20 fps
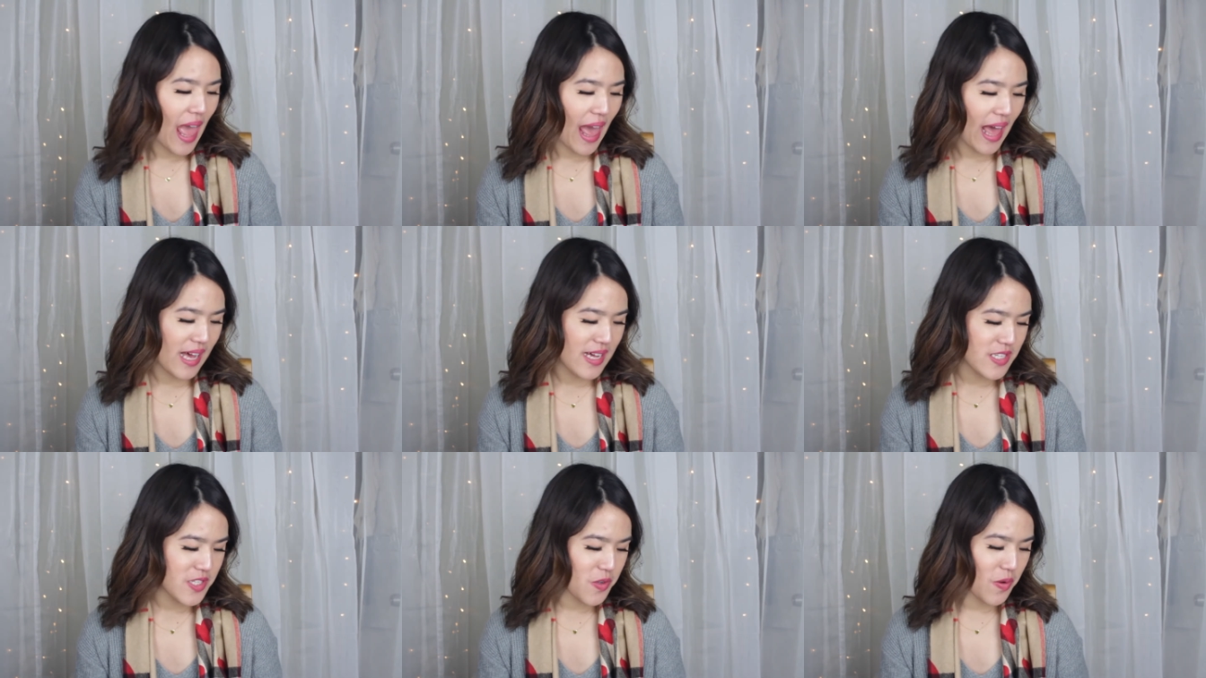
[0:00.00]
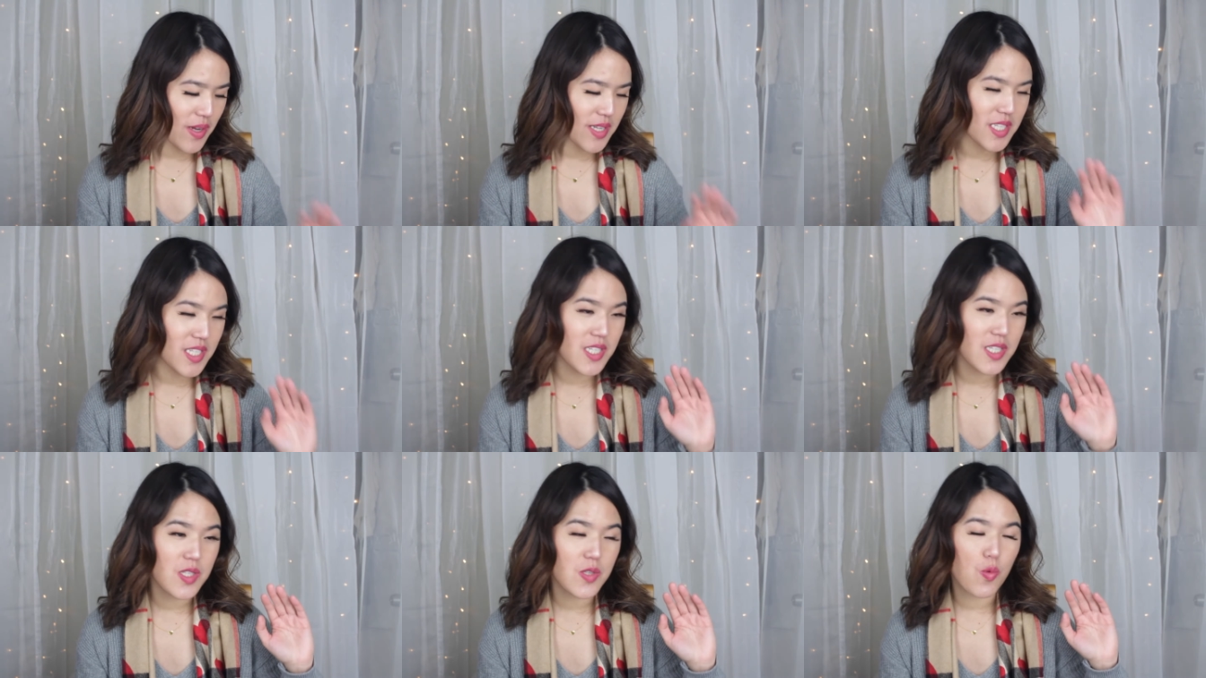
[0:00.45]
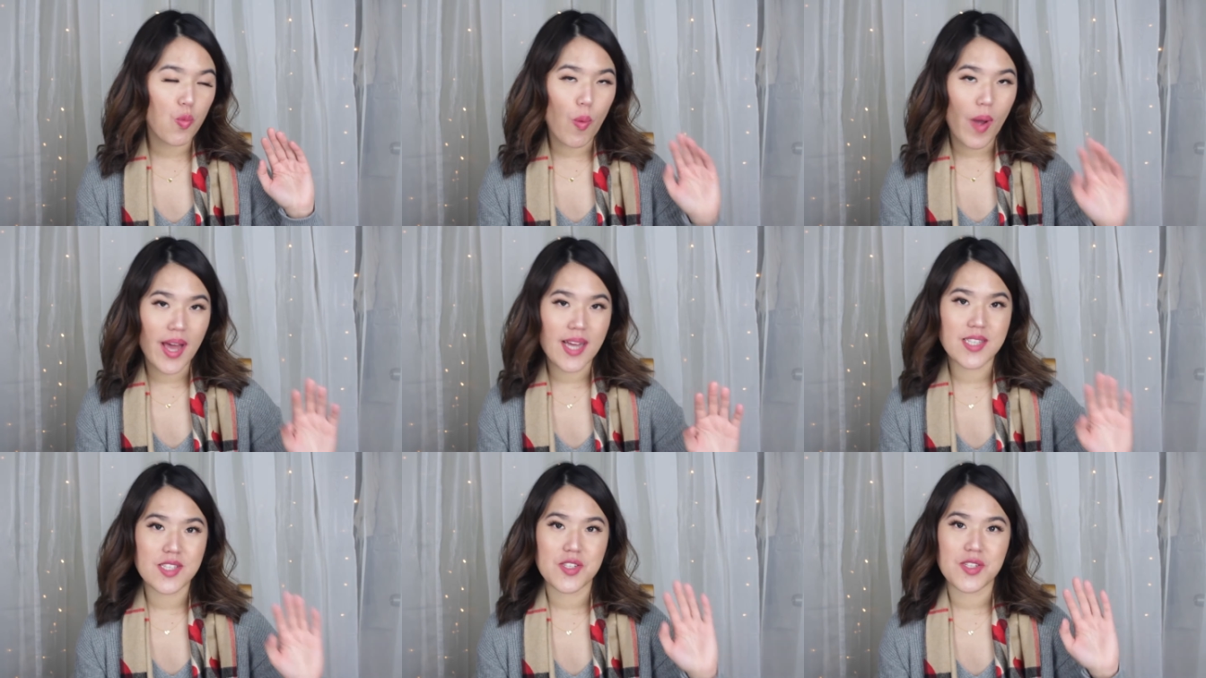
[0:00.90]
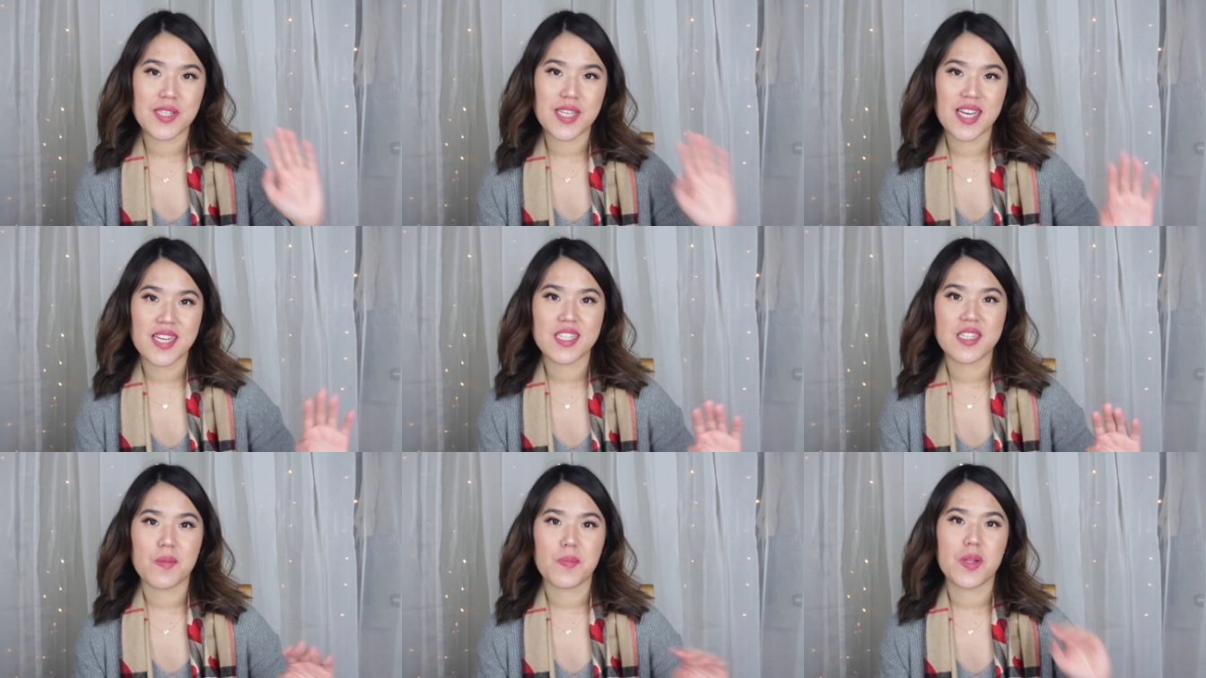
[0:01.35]
and so I just went to
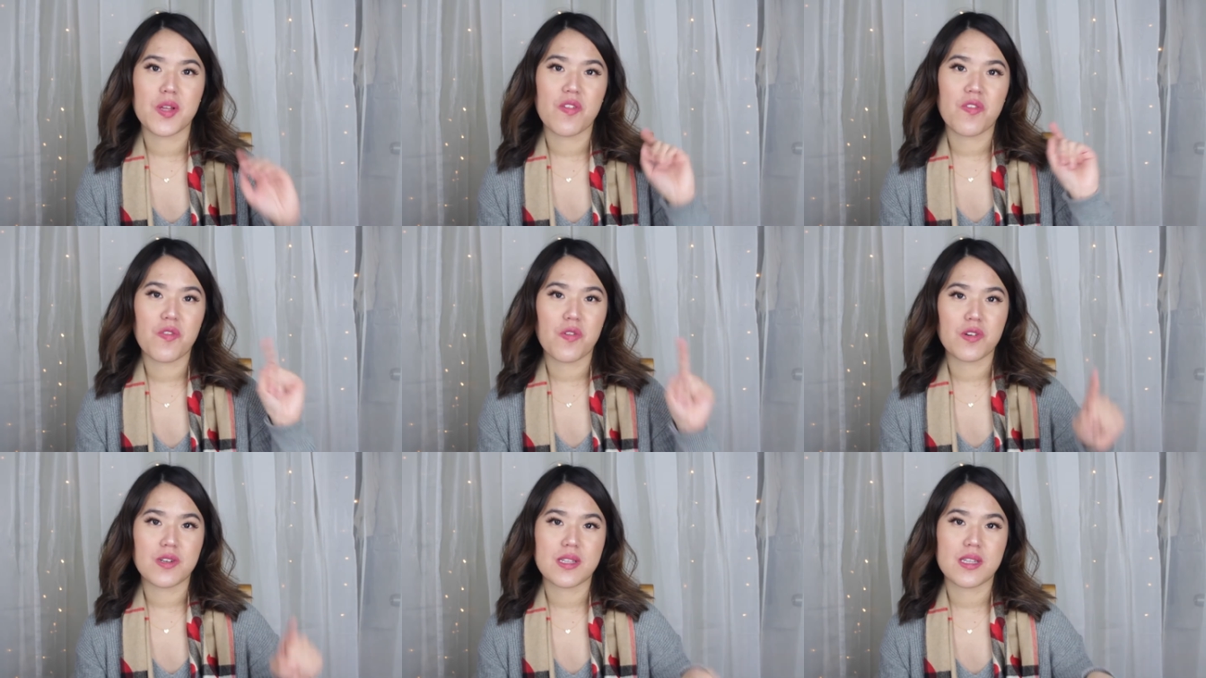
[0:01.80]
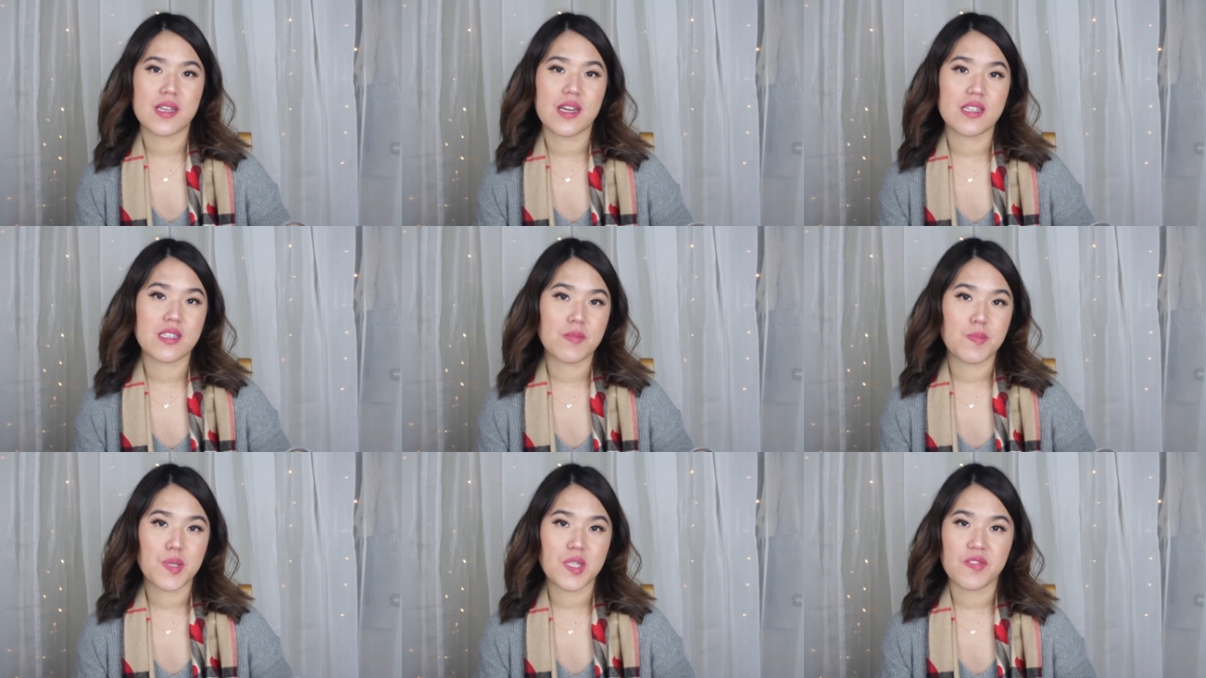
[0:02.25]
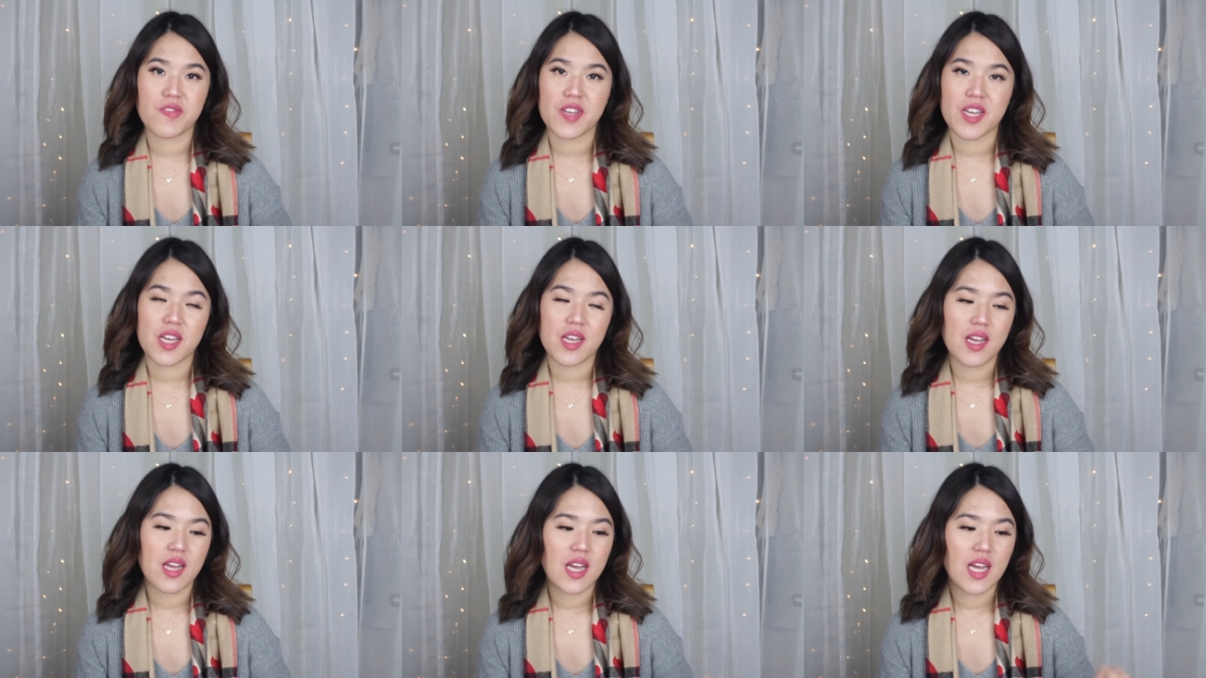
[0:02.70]
D S W for a specific